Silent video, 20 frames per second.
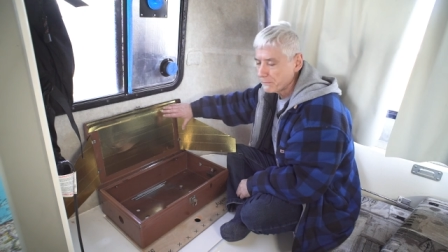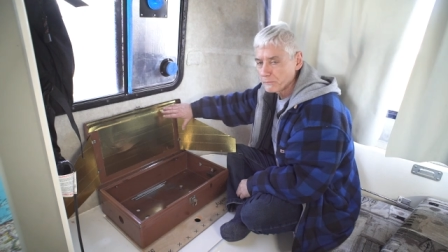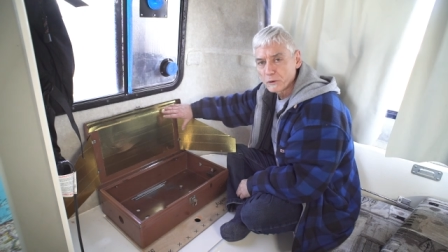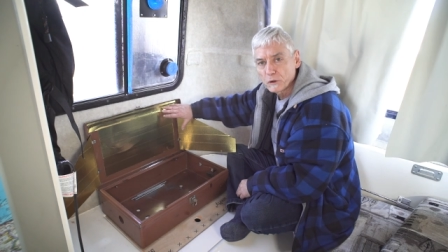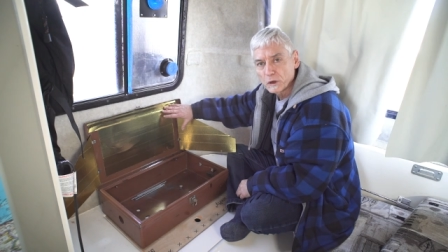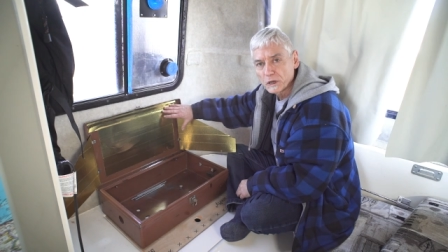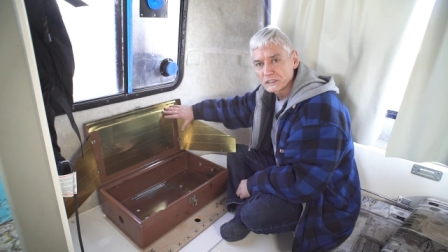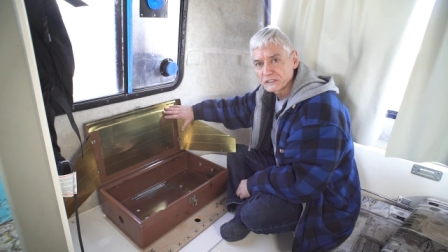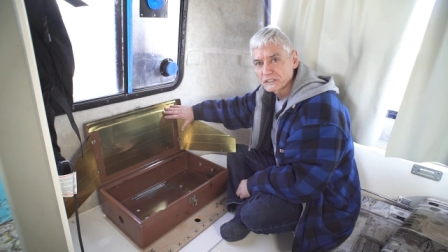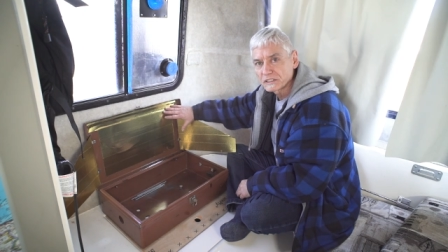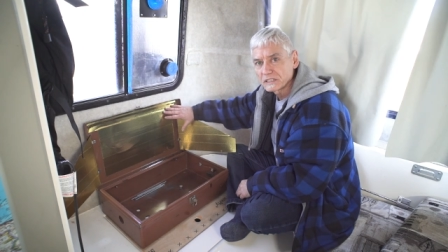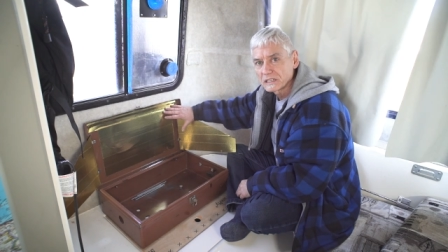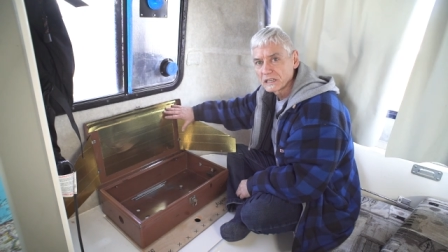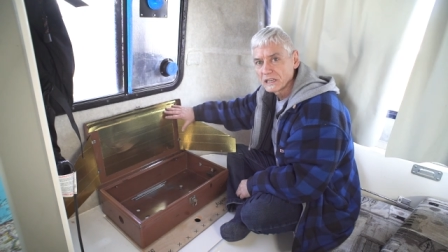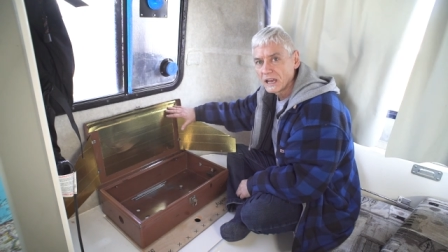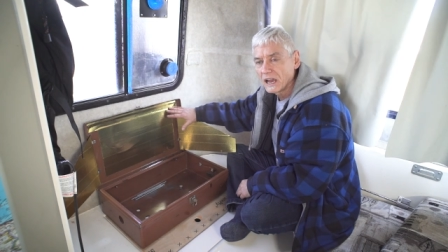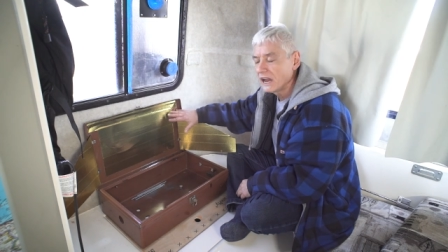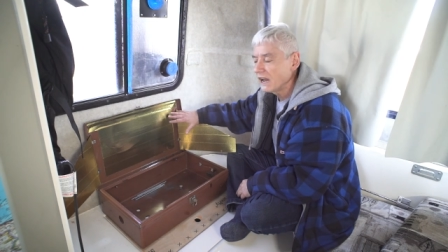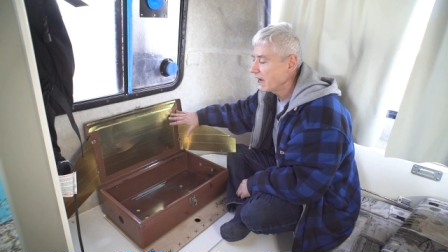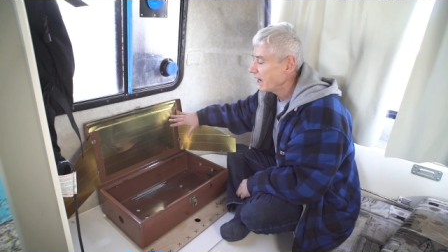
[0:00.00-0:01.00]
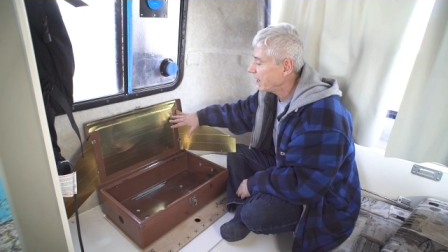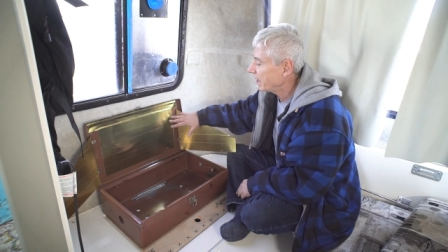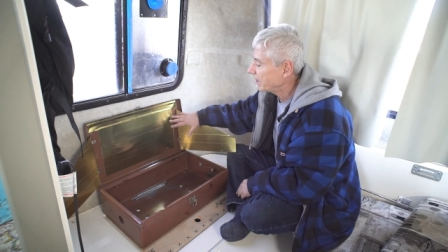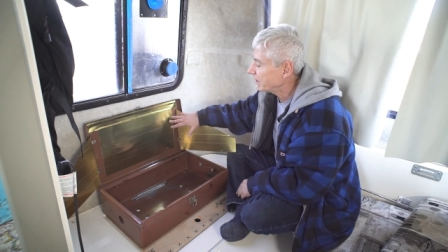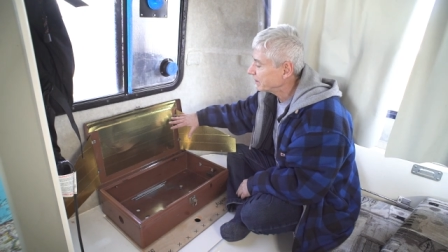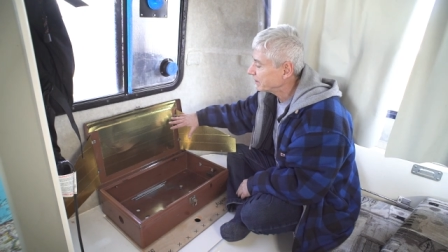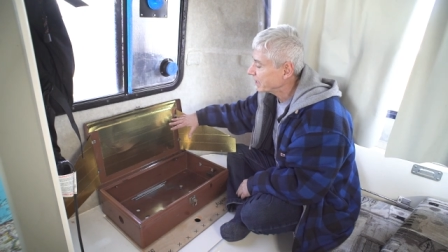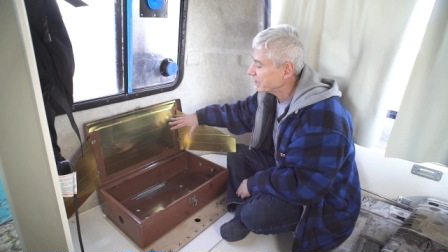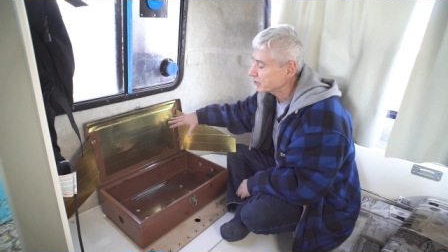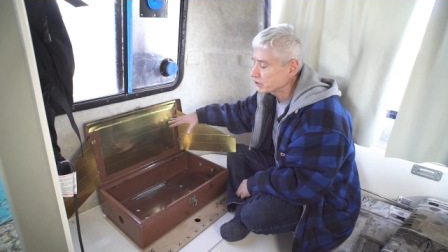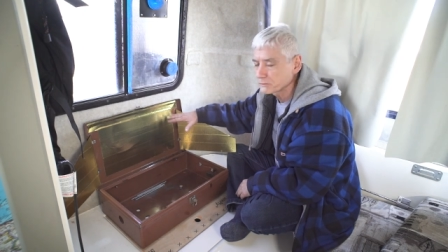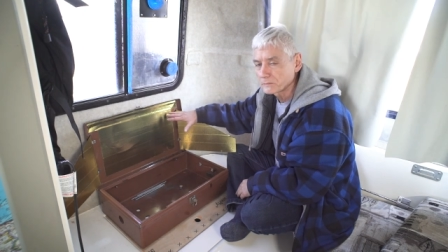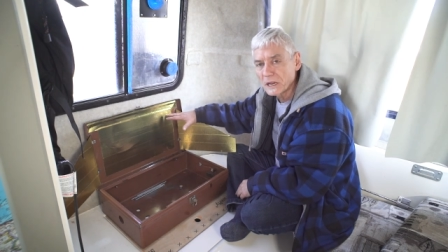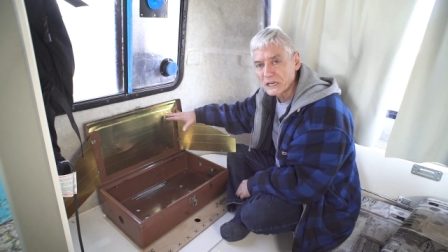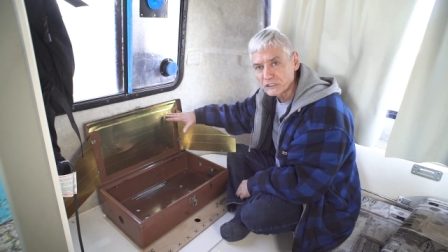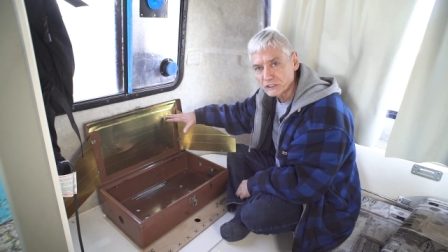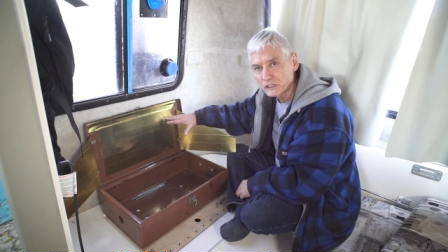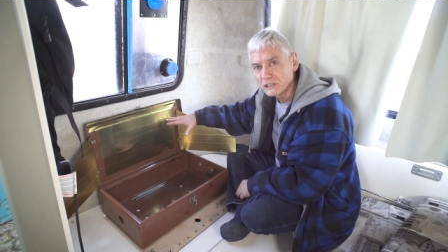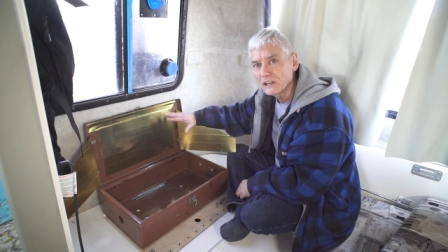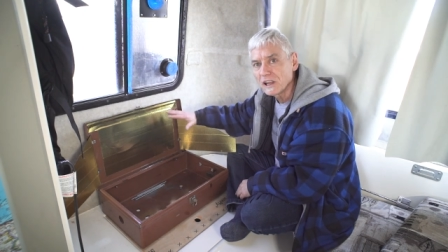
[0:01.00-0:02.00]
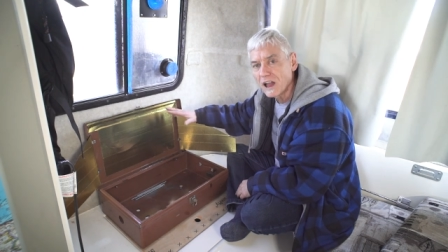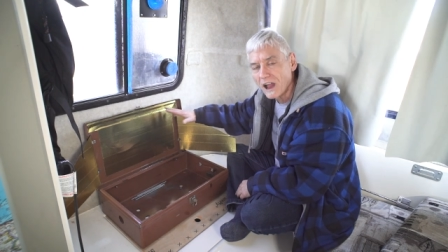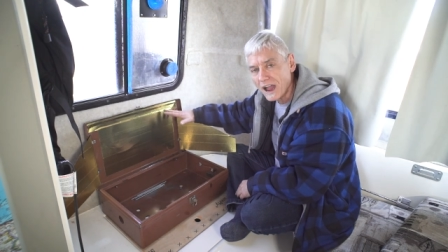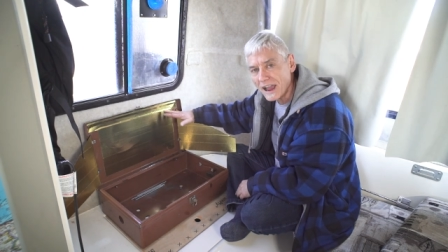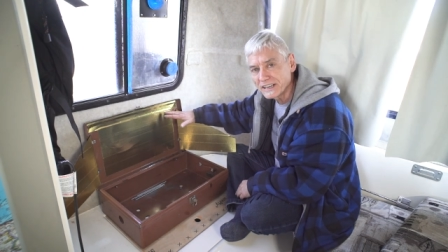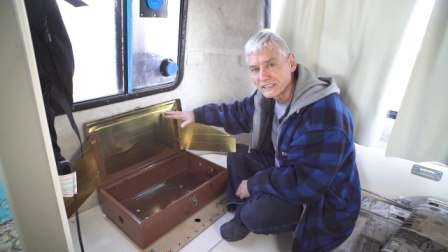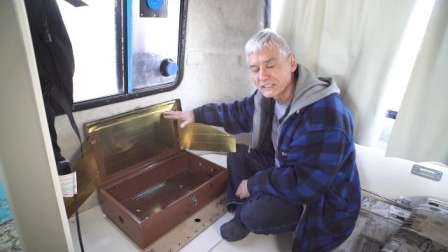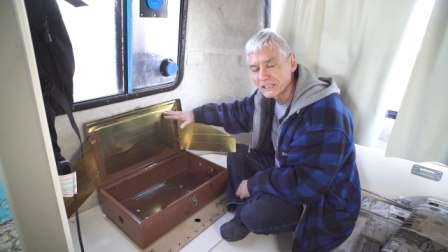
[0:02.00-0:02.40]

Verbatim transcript: put uh, a special high